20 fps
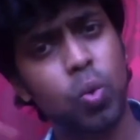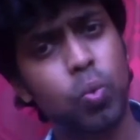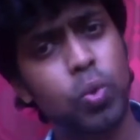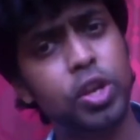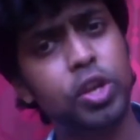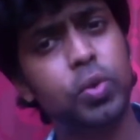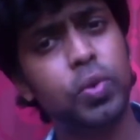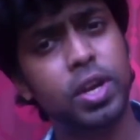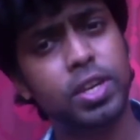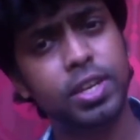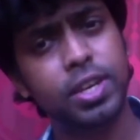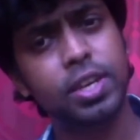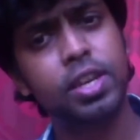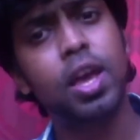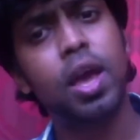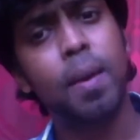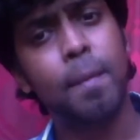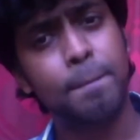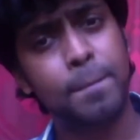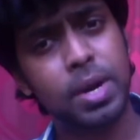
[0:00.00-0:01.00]
when you attend
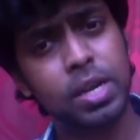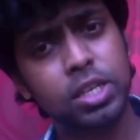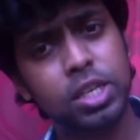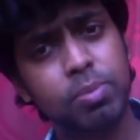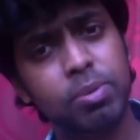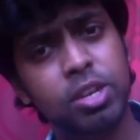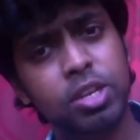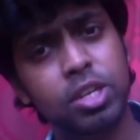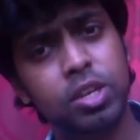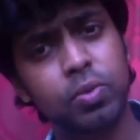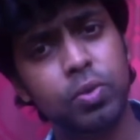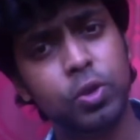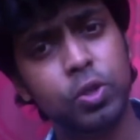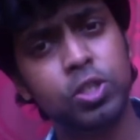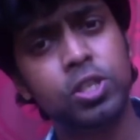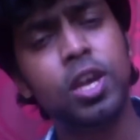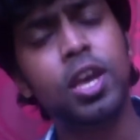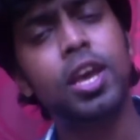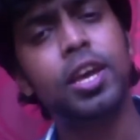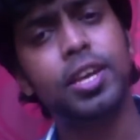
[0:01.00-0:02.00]
multiple
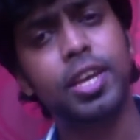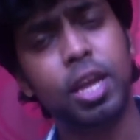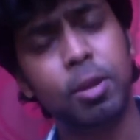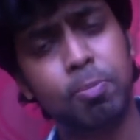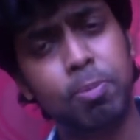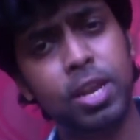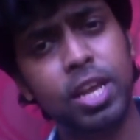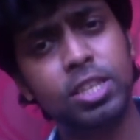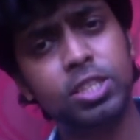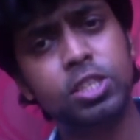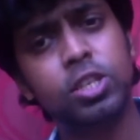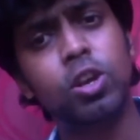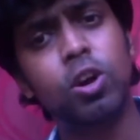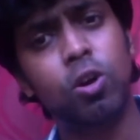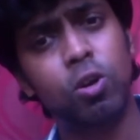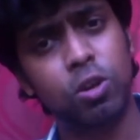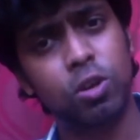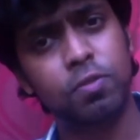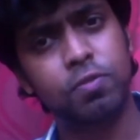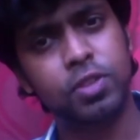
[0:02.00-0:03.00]
interviews, get placed in
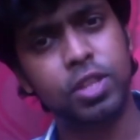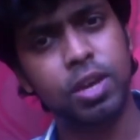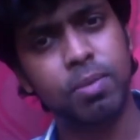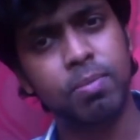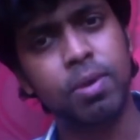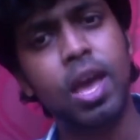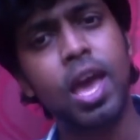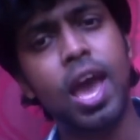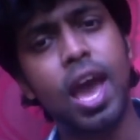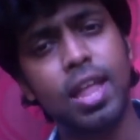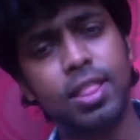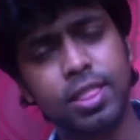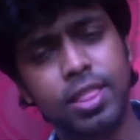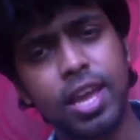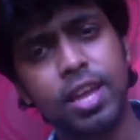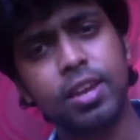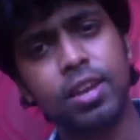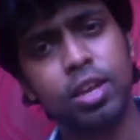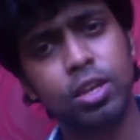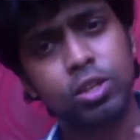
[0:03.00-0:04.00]
all of them, and
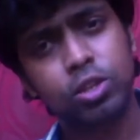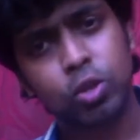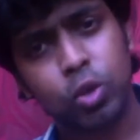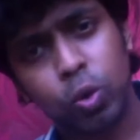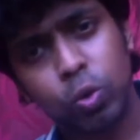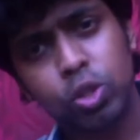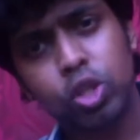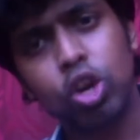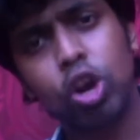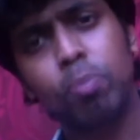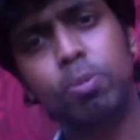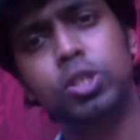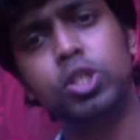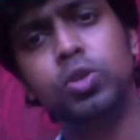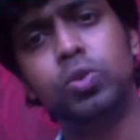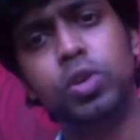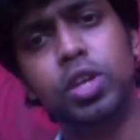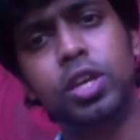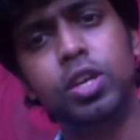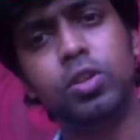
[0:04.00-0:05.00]
then throw the
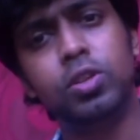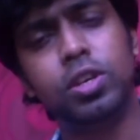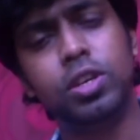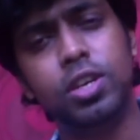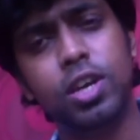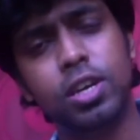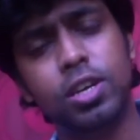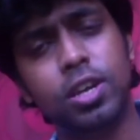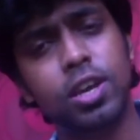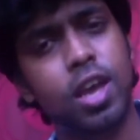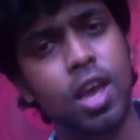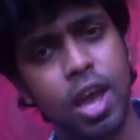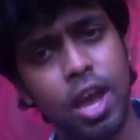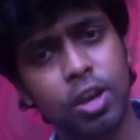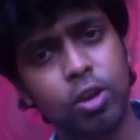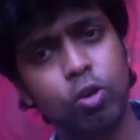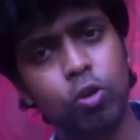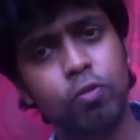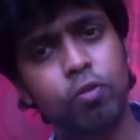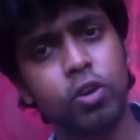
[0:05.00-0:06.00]
opportunity into the gutter
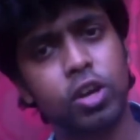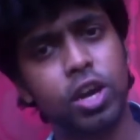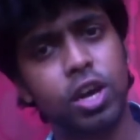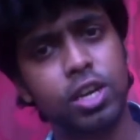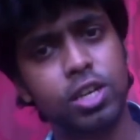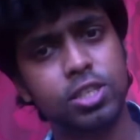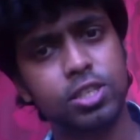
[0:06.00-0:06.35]
and go for your higher